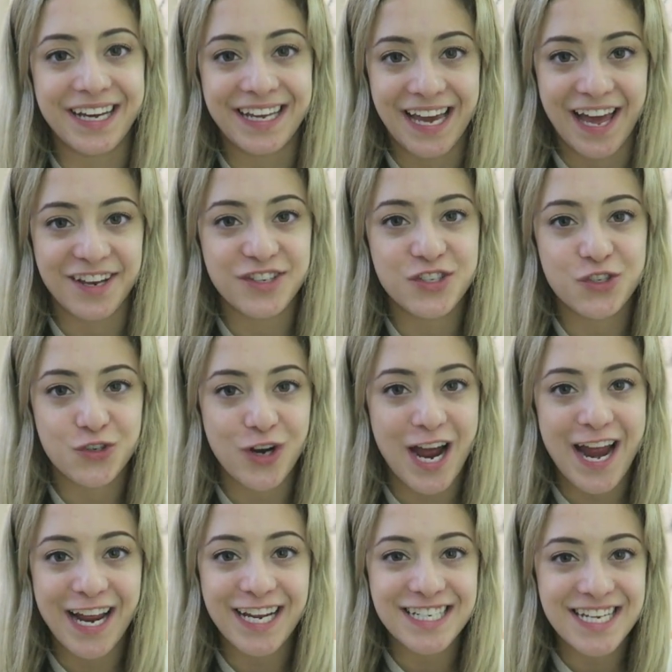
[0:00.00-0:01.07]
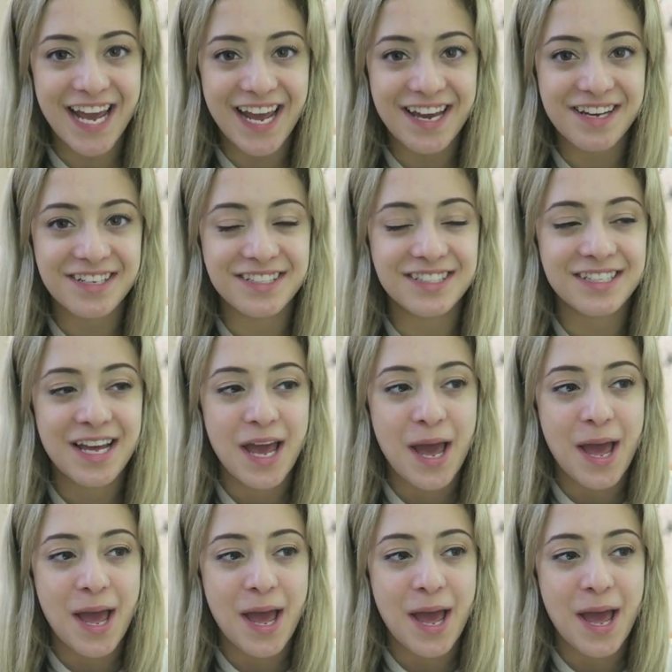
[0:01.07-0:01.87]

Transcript: against trying Edea